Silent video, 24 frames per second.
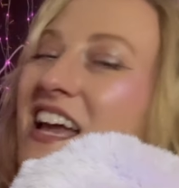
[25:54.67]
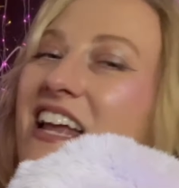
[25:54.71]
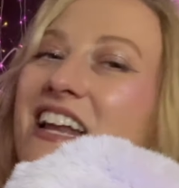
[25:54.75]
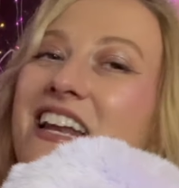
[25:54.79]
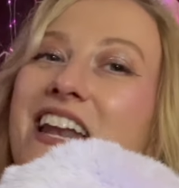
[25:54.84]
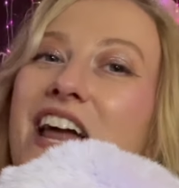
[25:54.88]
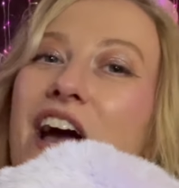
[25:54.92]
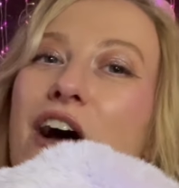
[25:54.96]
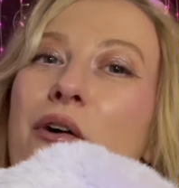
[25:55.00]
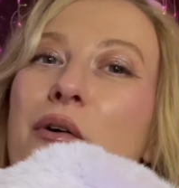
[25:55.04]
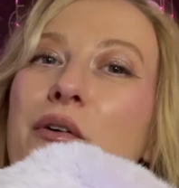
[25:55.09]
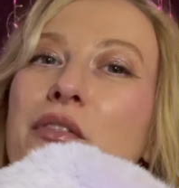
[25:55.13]

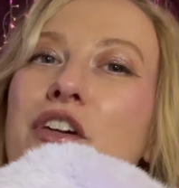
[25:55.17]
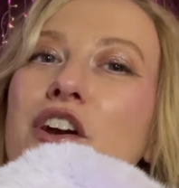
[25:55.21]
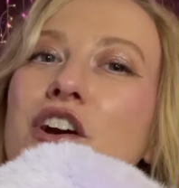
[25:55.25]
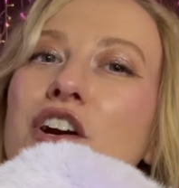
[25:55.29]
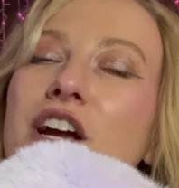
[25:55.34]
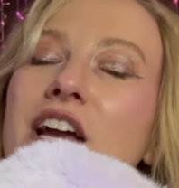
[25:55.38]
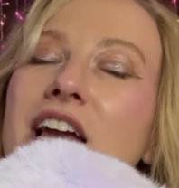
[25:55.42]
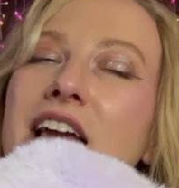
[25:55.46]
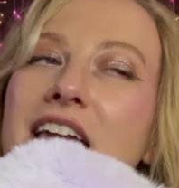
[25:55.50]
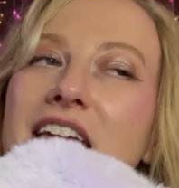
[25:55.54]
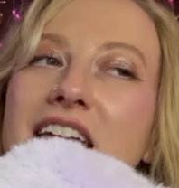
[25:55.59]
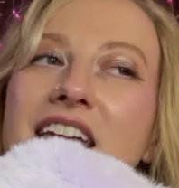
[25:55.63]
Now, there
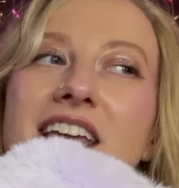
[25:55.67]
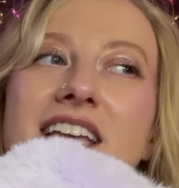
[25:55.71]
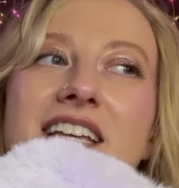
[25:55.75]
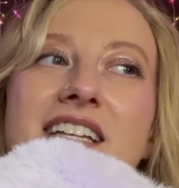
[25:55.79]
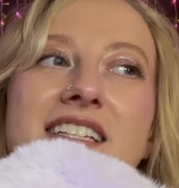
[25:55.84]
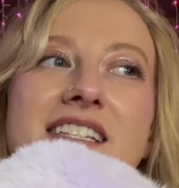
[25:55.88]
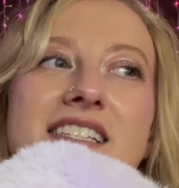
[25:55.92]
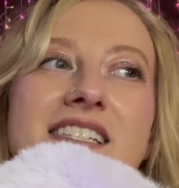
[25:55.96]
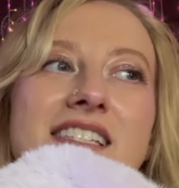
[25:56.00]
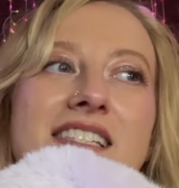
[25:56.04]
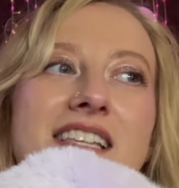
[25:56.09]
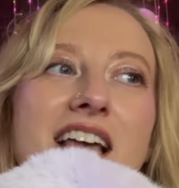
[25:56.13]

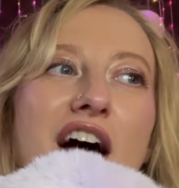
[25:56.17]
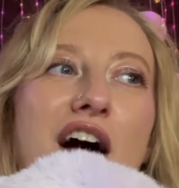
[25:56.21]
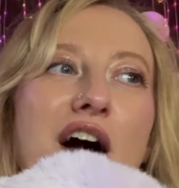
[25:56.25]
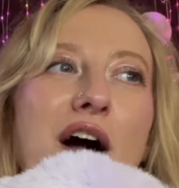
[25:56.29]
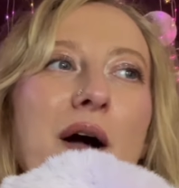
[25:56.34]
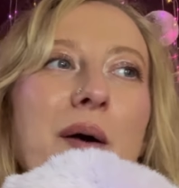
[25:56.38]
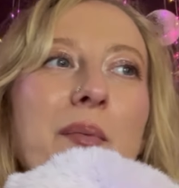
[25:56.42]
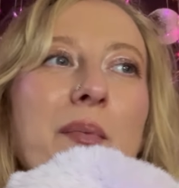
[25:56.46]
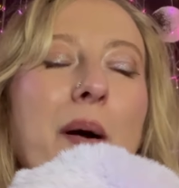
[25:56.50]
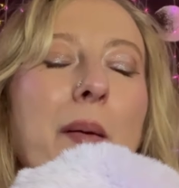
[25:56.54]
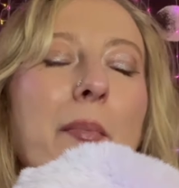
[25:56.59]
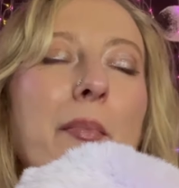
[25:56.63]
is
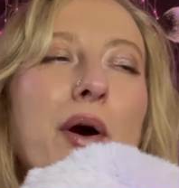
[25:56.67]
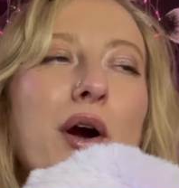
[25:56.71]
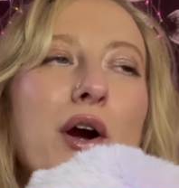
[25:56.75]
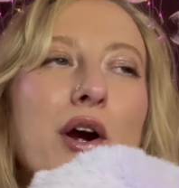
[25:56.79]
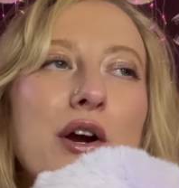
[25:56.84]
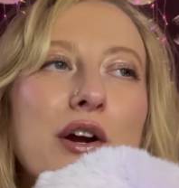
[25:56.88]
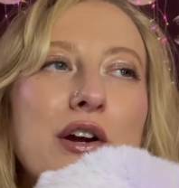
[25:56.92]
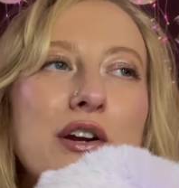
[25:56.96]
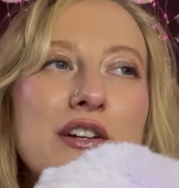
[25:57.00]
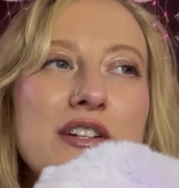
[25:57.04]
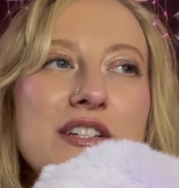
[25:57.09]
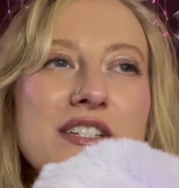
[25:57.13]
a
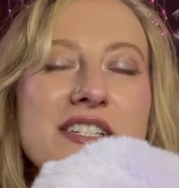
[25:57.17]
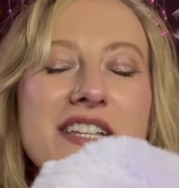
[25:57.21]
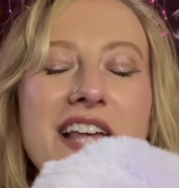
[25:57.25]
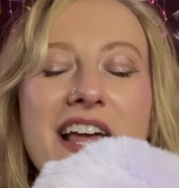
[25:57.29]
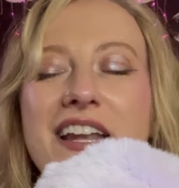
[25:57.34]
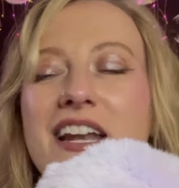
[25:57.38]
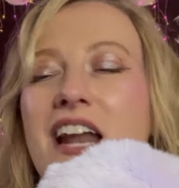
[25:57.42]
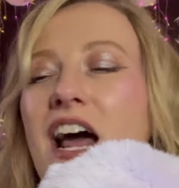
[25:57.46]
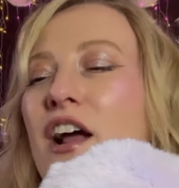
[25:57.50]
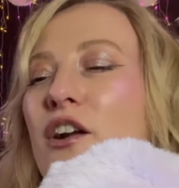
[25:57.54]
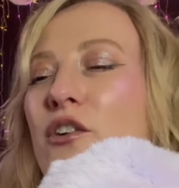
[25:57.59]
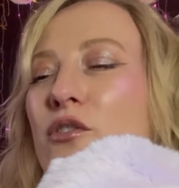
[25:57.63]
purse,
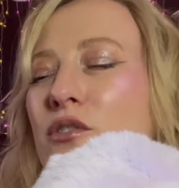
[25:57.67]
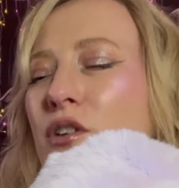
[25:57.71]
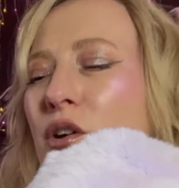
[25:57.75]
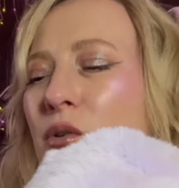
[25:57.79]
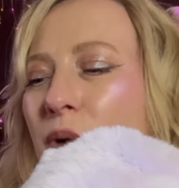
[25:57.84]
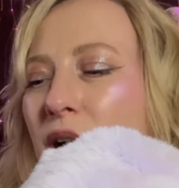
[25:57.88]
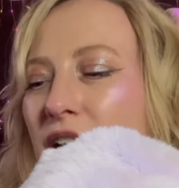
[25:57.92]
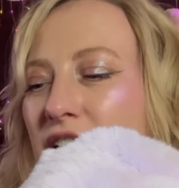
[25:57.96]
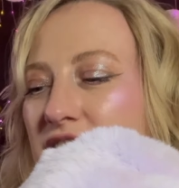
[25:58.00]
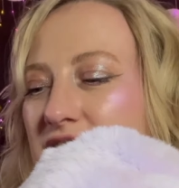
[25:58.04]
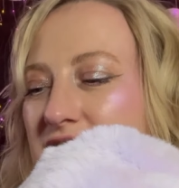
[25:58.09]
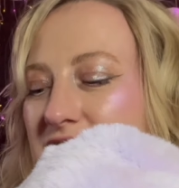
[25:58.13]
and I don't know
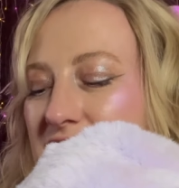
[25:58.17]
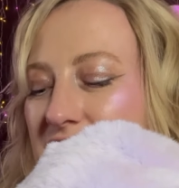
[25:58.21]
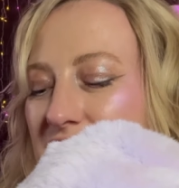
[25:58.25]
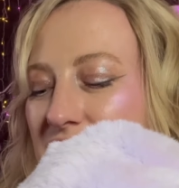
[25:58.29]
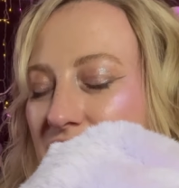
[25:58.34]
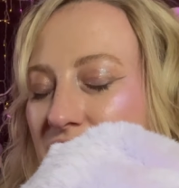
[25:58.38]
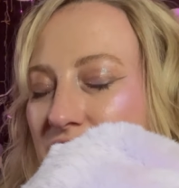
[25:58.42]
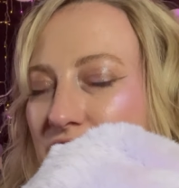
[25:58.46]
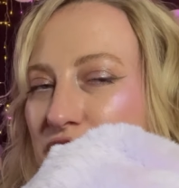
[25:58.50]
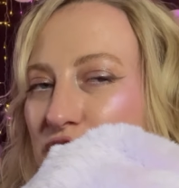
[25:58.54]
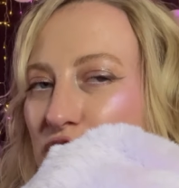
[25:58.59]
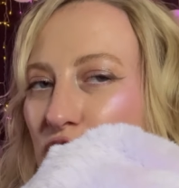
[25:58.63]
why this
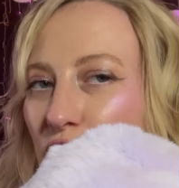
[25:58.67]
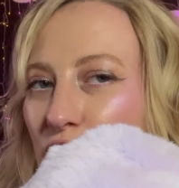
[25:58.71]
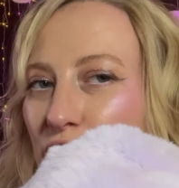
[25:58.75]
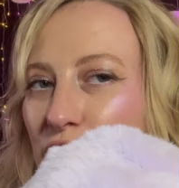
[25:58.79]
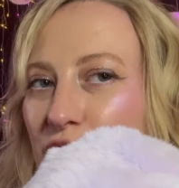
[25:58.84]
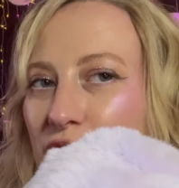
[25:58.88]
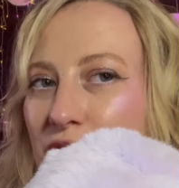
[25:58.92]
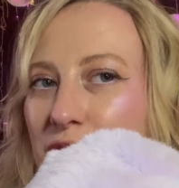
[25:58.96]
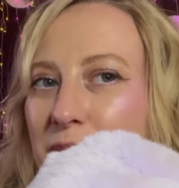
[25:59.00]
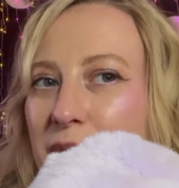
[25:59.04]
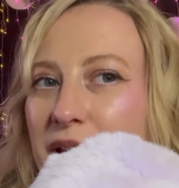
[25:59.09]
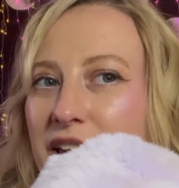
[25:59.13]
didn't dawn
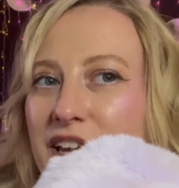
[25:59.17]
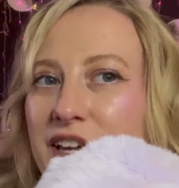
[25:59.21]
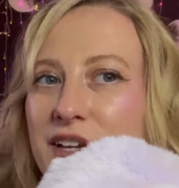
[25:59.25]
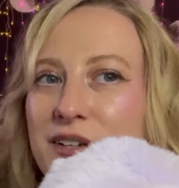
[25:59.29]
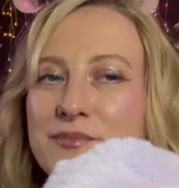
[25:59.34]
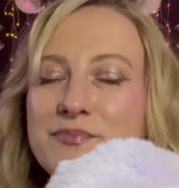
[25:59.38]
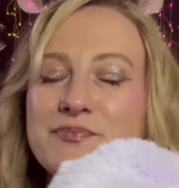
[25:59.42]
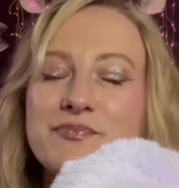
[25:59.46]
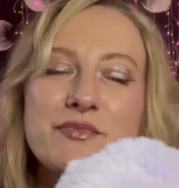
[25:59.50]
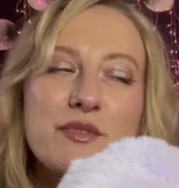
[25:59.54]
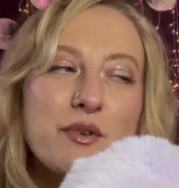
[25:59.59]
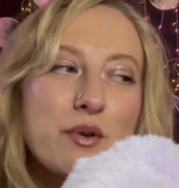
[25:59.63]
on me.
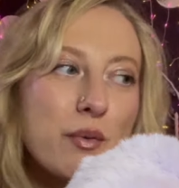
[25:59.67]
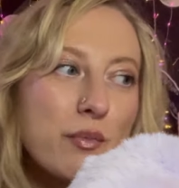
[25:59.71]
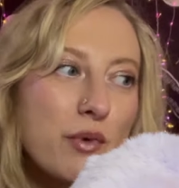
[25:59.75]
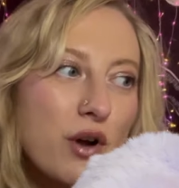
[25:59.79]
I'm